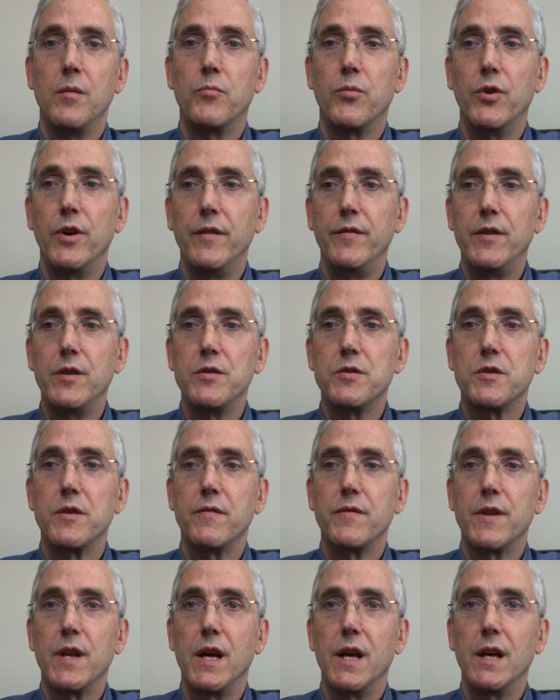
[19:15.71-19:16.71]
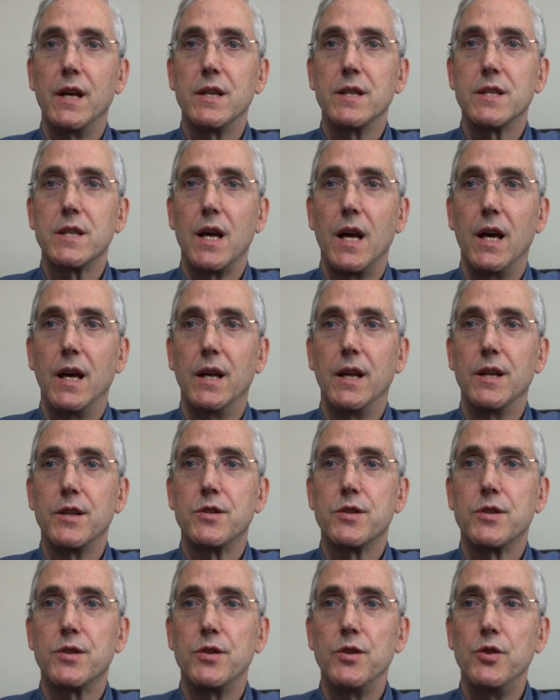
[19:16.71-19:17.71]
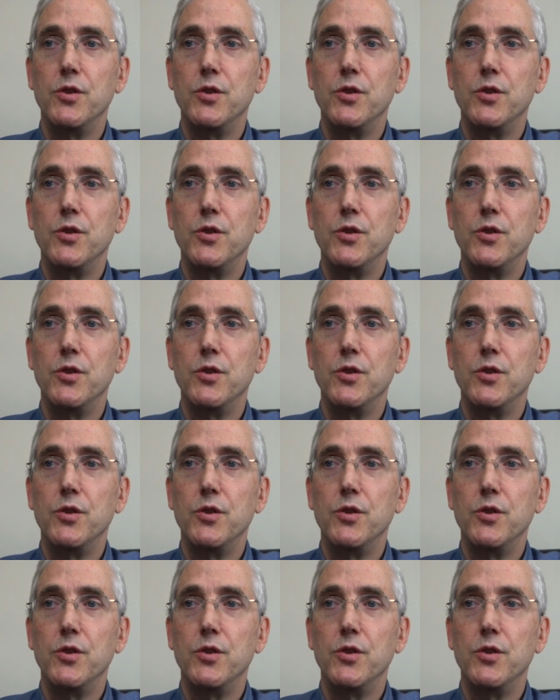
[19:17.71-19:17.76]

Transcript: previews of things, and it's